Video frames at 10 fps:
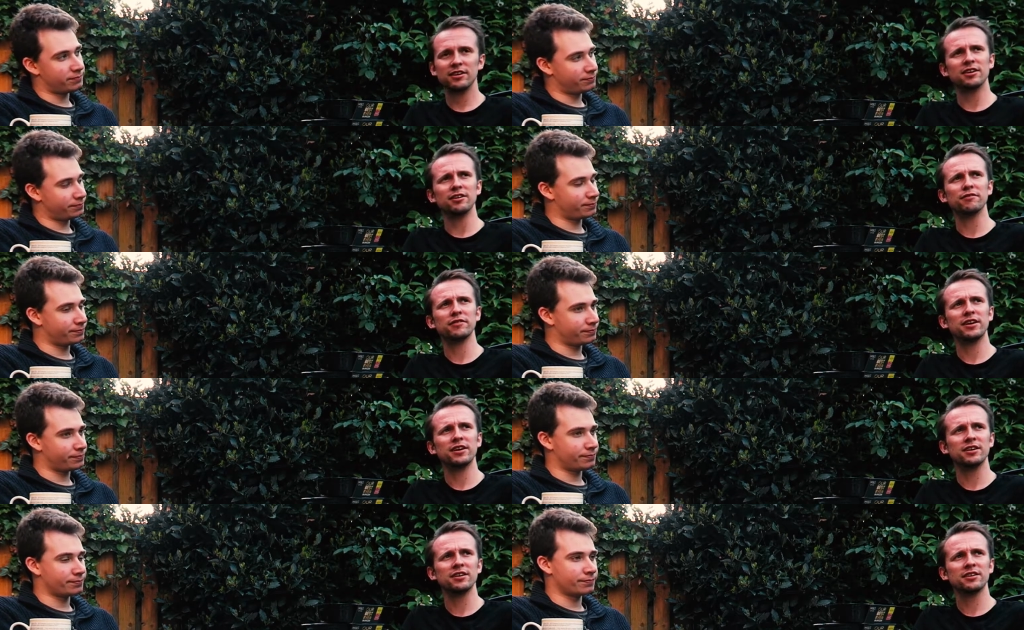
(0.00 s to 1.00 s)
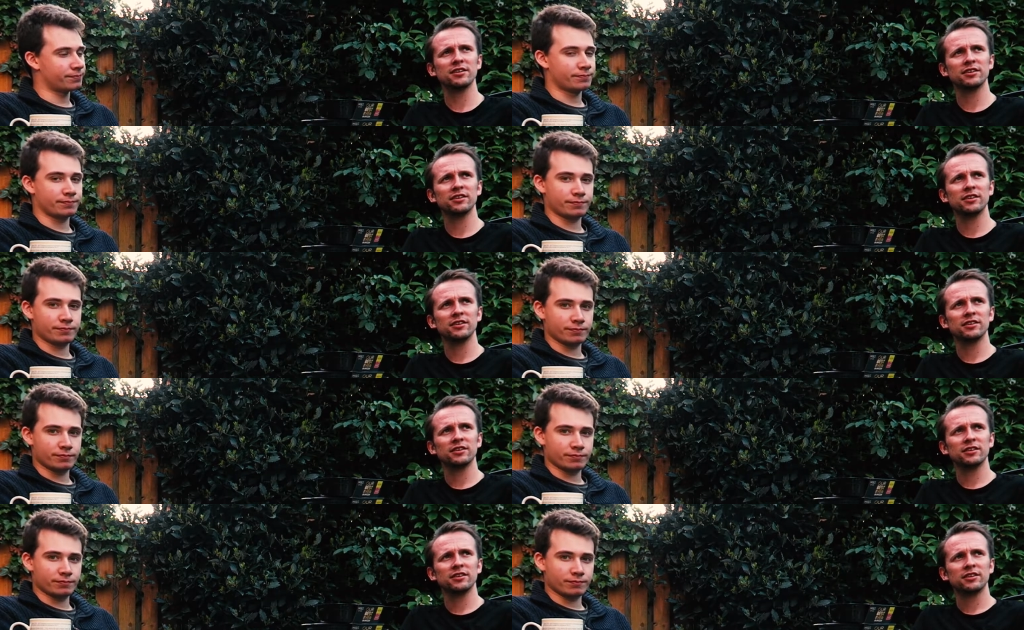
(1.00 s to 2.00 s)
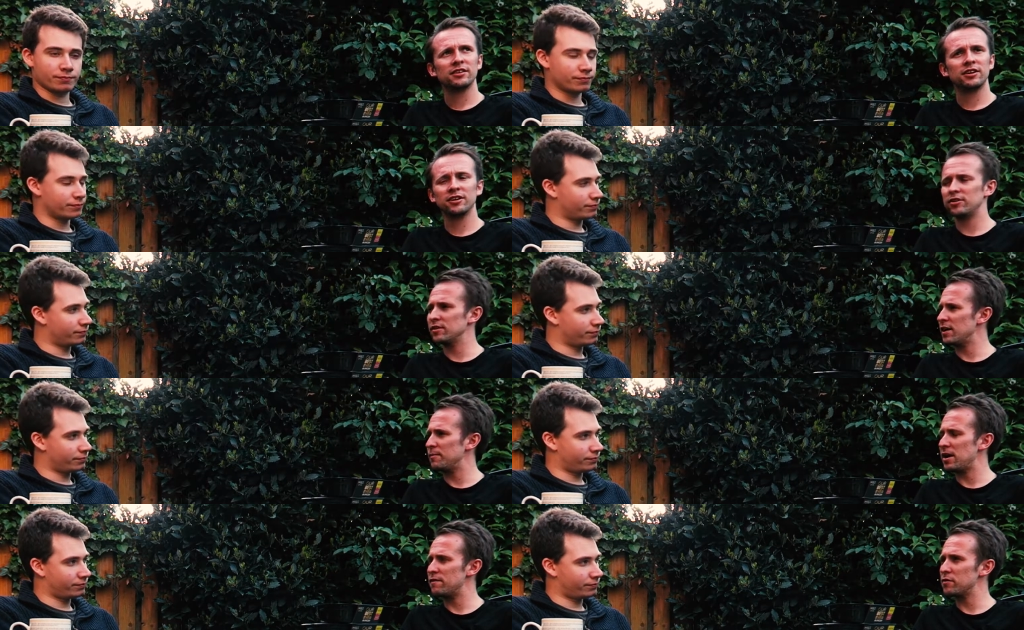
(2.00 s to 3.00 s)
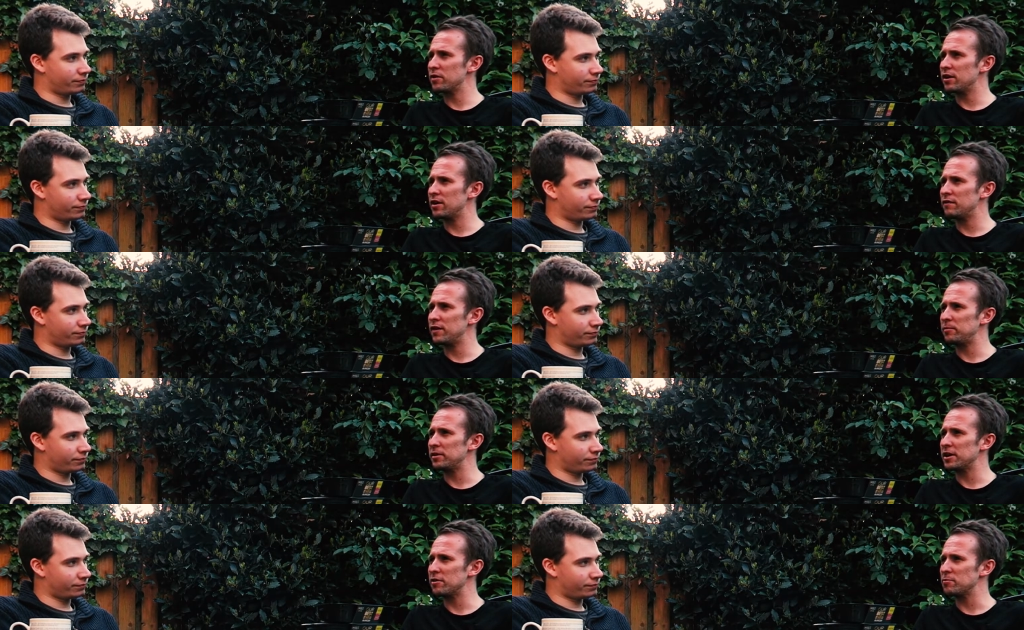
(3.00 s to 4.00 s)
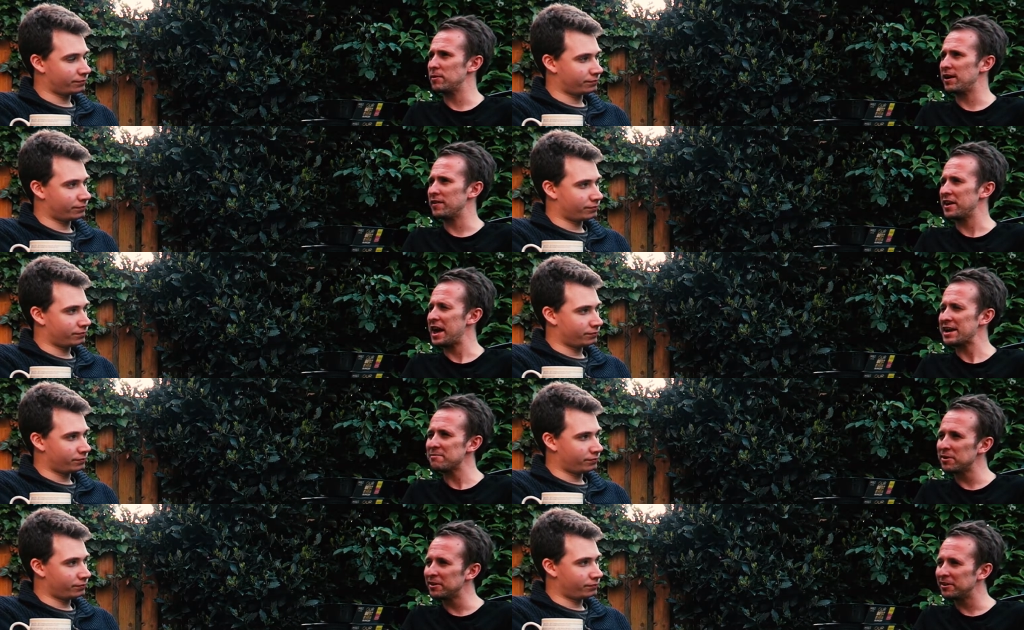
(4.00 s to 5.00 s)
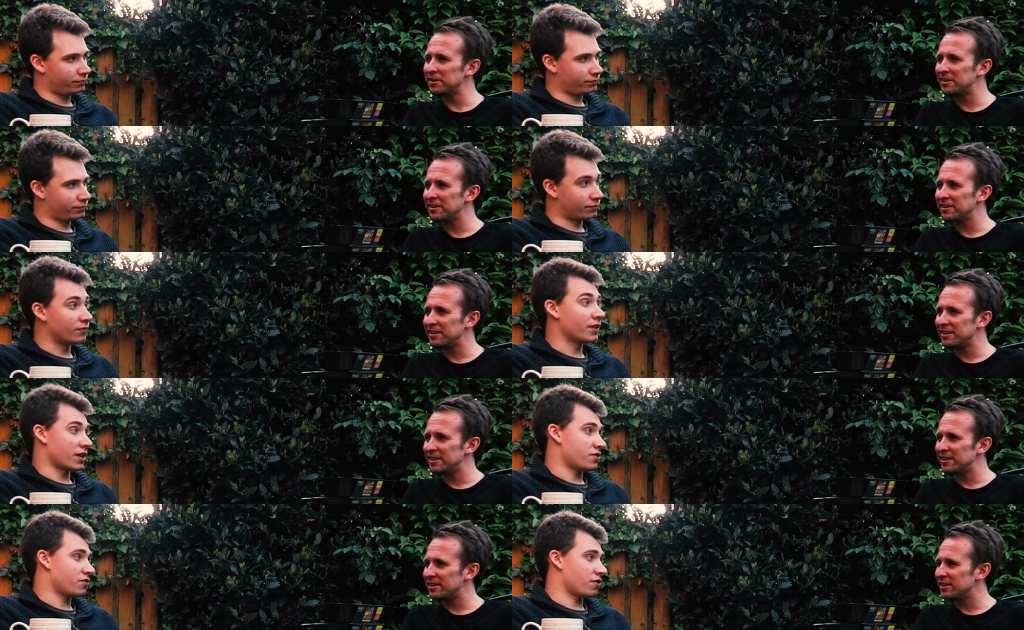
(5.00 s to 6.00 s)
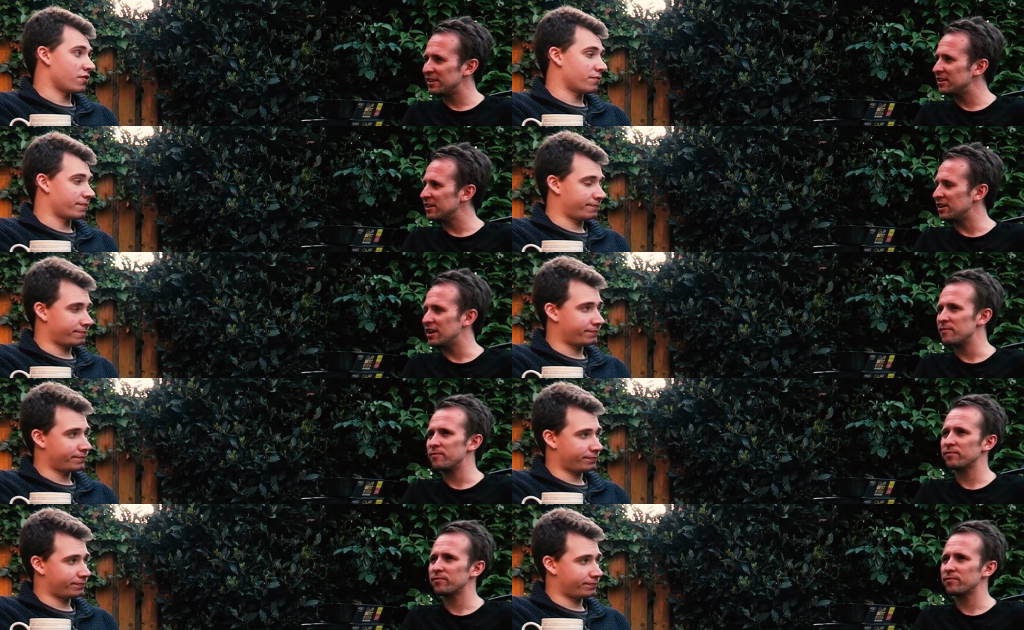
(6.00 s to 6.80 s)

Speaker 1: Yeah, fair. And not only that, but everyone in our family goes by their name. That's true. You know.